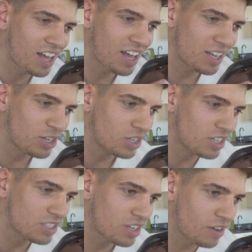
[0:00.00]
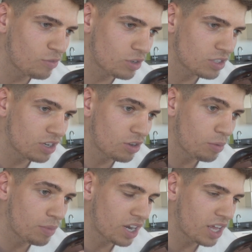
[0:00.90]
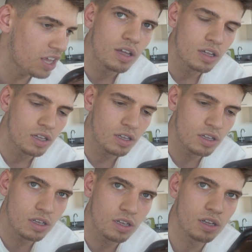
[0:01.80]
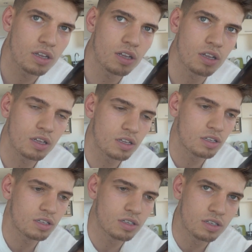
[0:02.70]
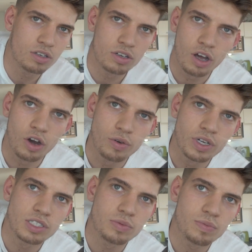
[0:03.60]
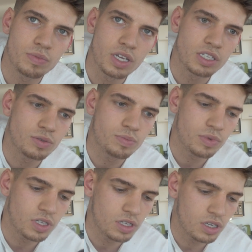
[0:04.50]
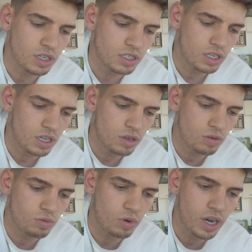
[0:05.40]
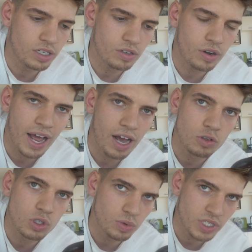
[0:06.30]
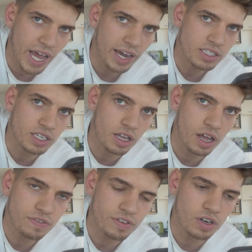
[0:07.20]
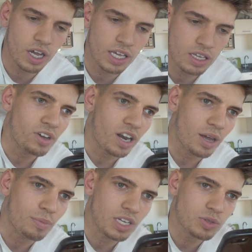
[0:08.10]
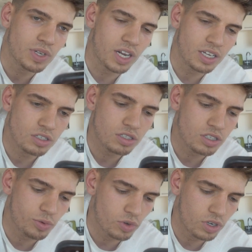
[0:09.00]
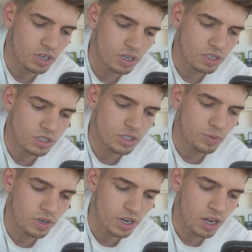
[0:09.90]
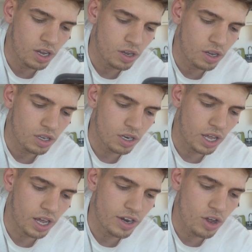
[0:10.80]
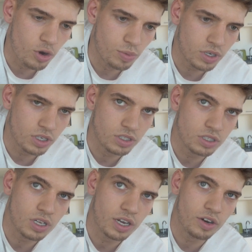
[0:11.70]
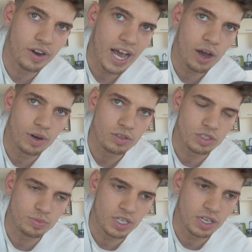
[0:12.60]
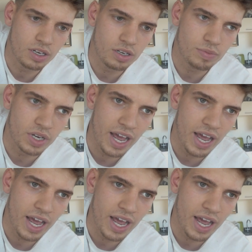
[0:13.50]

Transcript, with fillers: And I've lost a lot of money. Can you not get it back? No, it's. it's. it, it well, I don't know how someone's hacked it. I feel like feel like it must be like someone someone that like I know because I don't know how else it'd been been